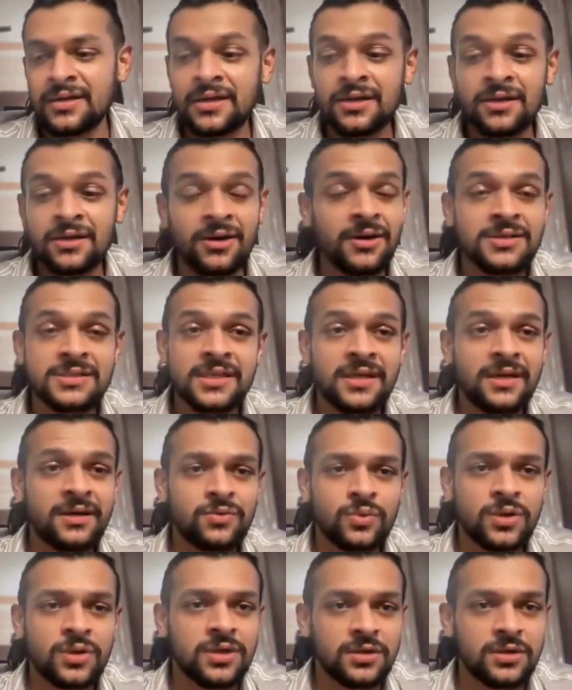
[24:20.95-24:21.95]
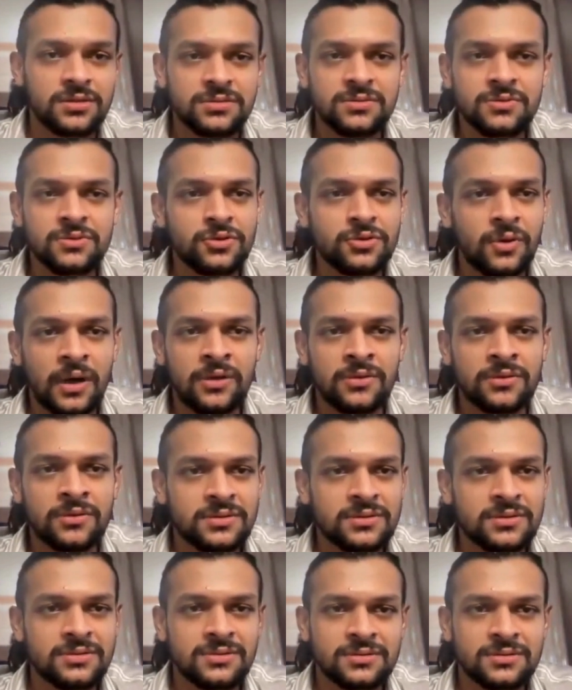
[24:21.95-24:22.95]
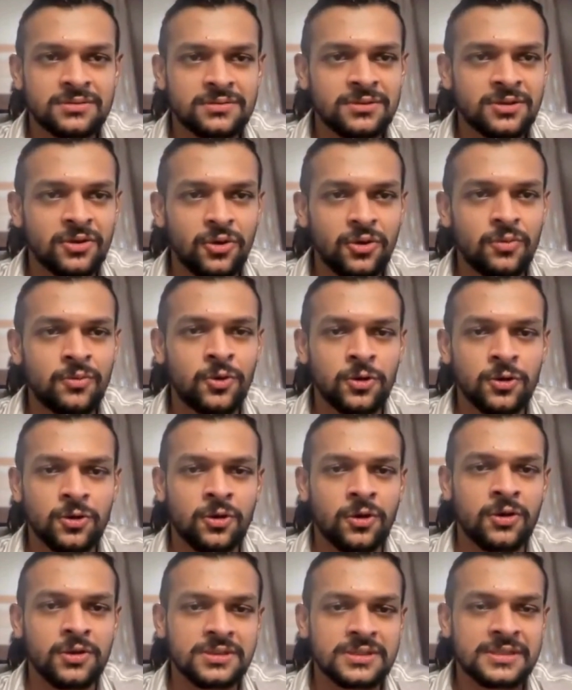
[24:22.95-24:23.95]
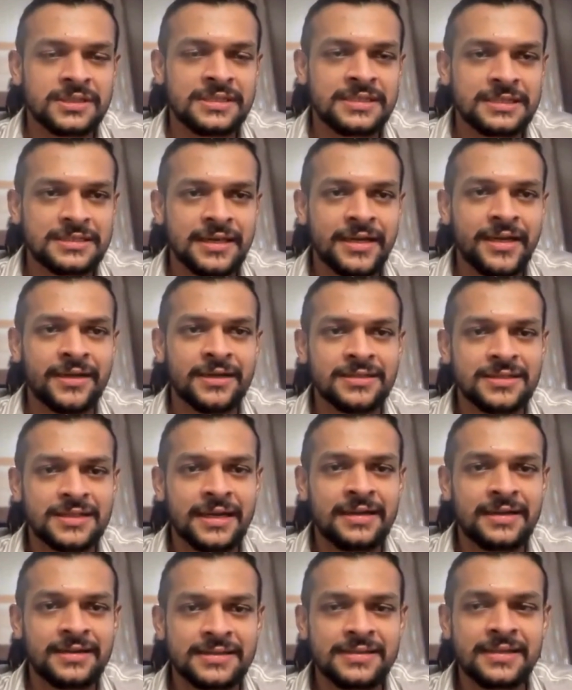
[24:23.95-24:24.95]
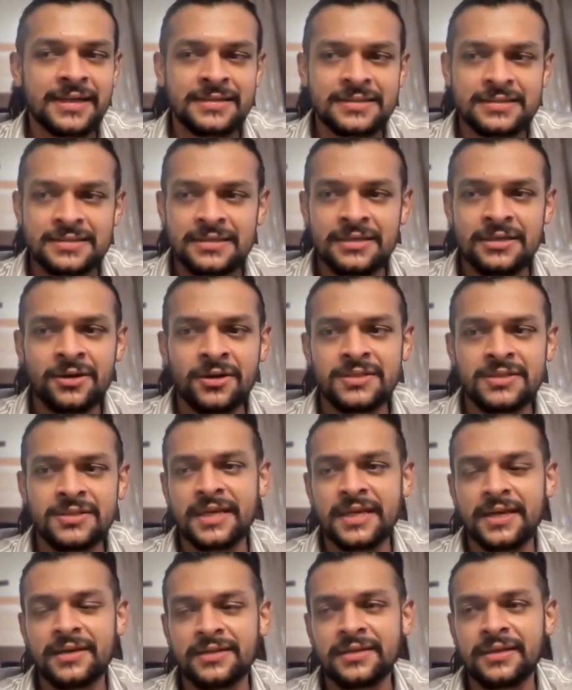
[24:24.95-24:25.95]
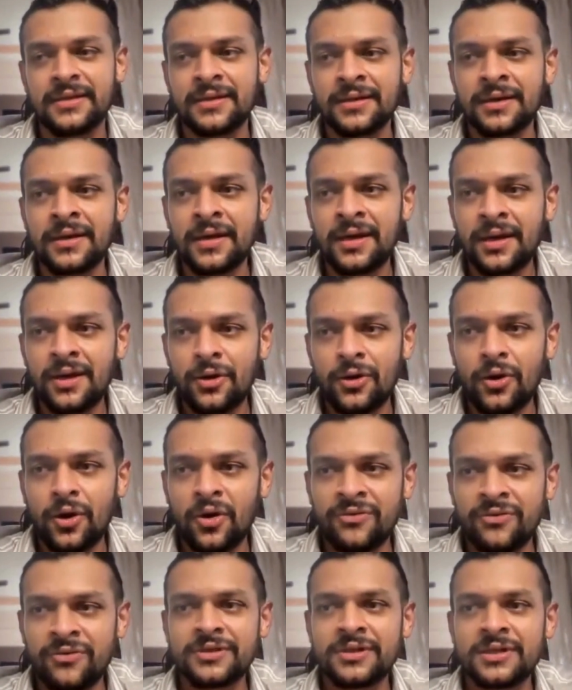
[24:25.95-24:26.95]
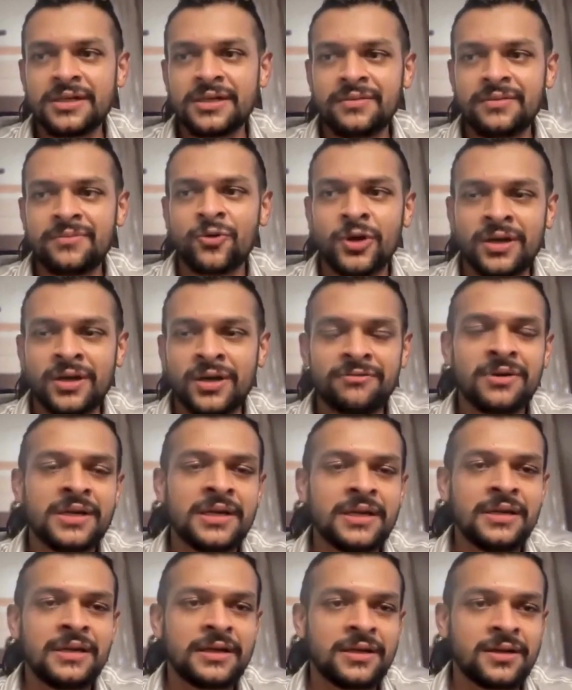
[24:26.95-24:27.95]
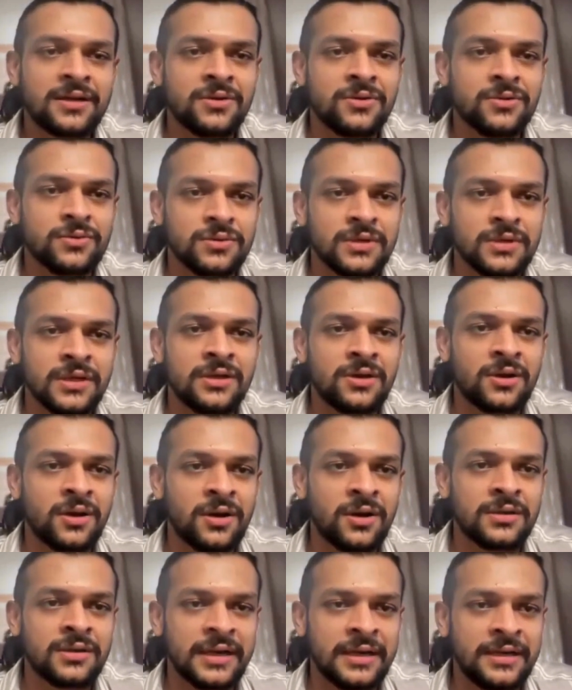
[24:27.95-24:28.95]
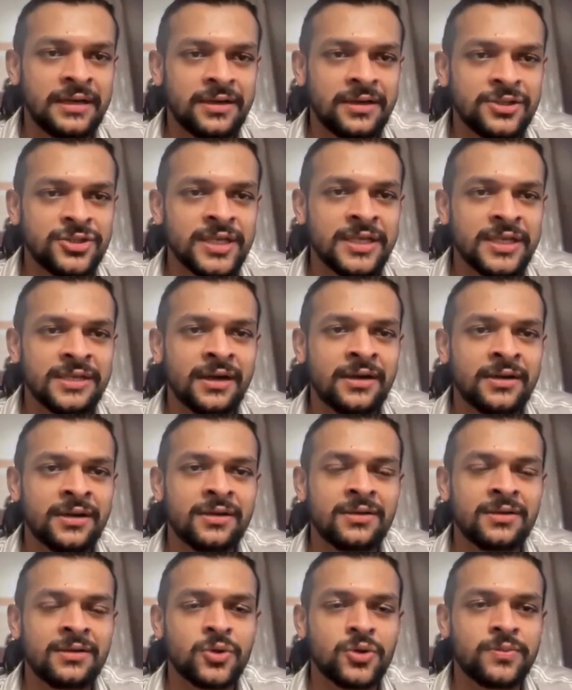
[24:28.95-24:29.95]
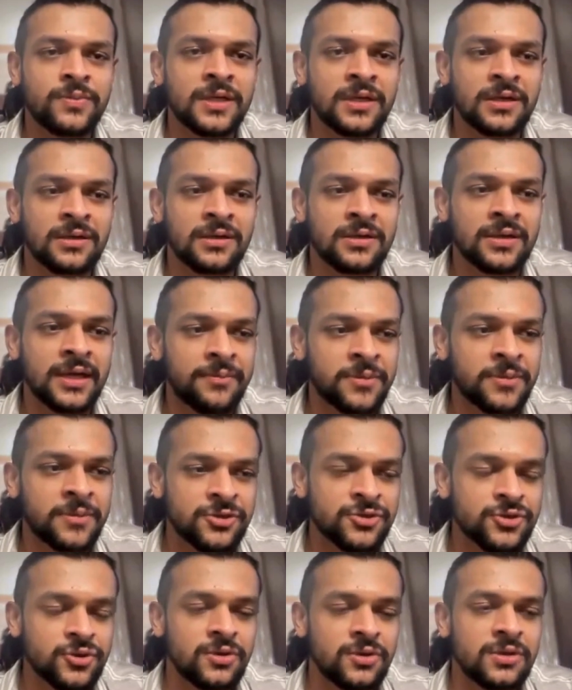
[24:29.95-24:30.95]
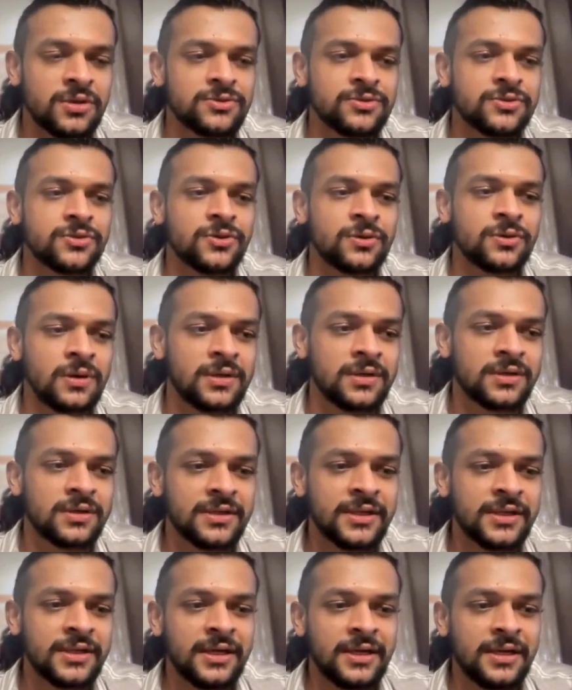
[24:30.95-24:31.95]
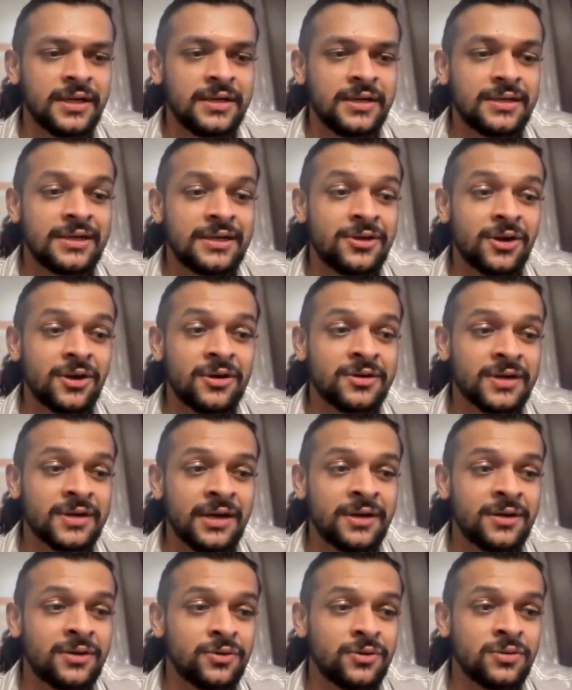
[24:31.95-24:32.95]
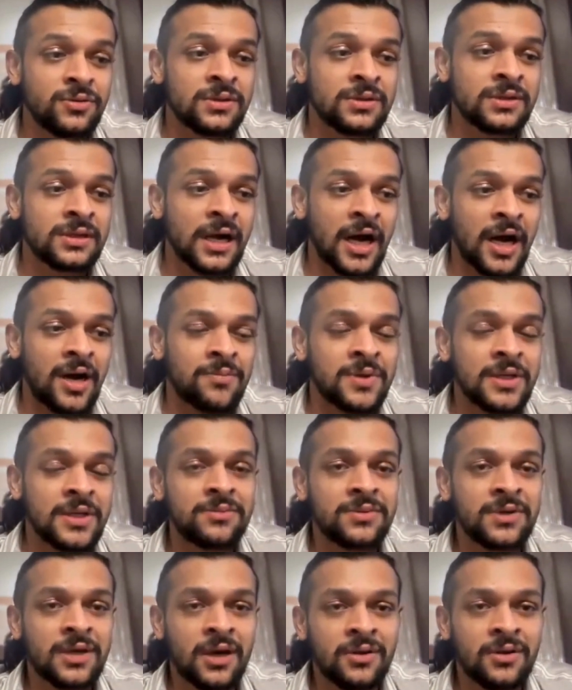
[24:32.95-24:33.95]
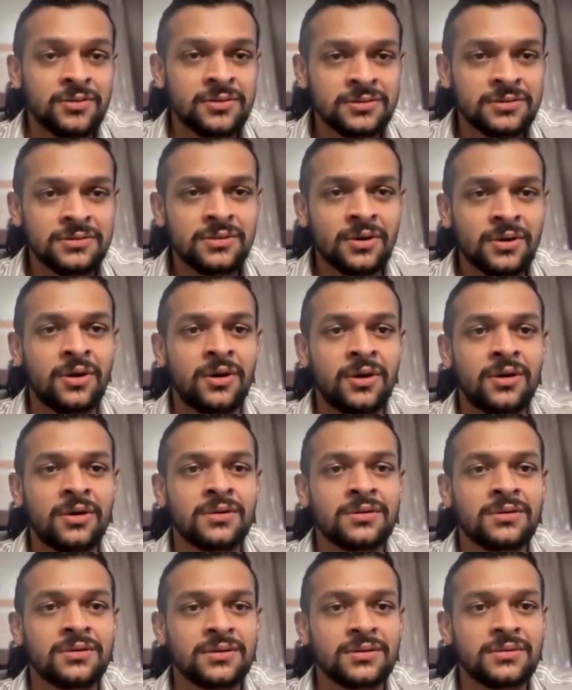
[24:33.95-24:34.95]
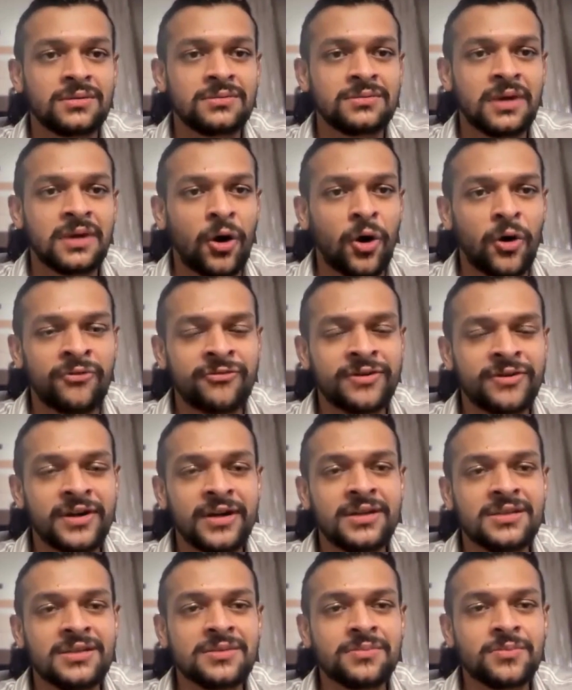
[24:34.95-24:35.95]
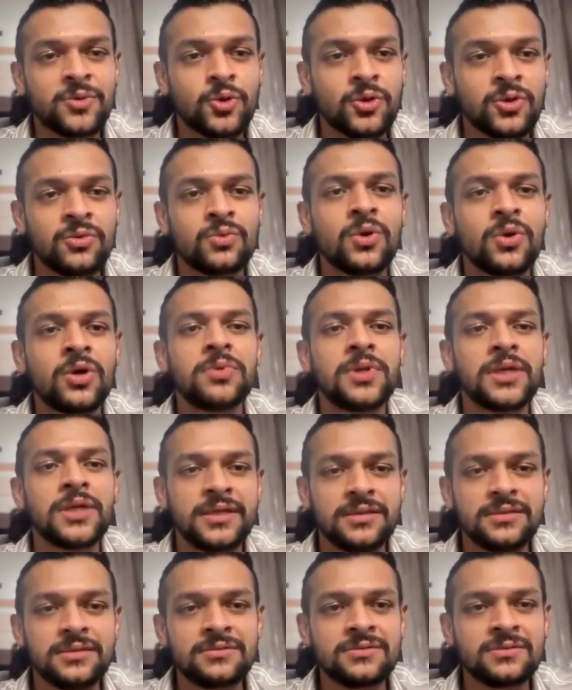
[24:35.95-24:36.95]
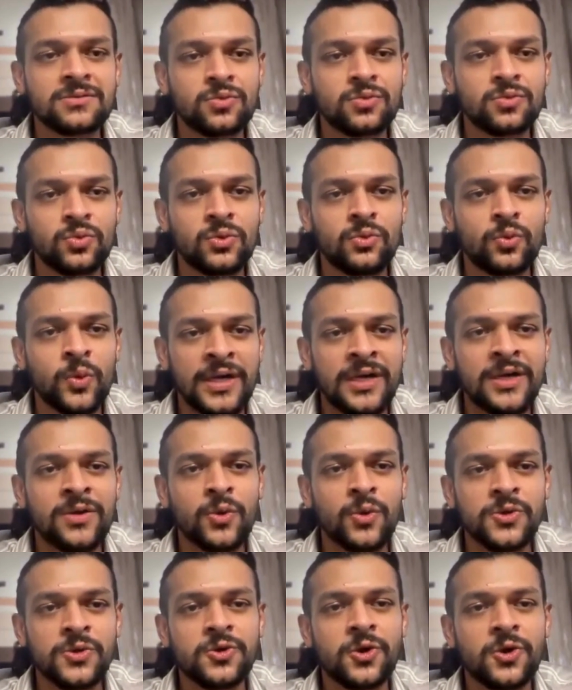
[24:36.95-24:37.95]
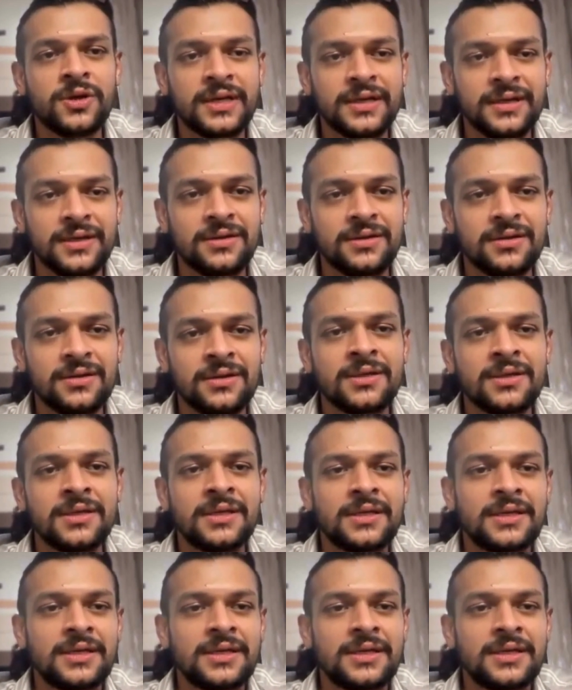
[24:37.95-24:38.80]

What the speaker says: Did not say a word throughout the whole monologue, 60 seconds, 90 seconds, did not say anything, offered him whatever he needed to, did not interject at any moment, kept it shoulder to shoulder, did not try to calm him down or offer any support verbally when it was not needed.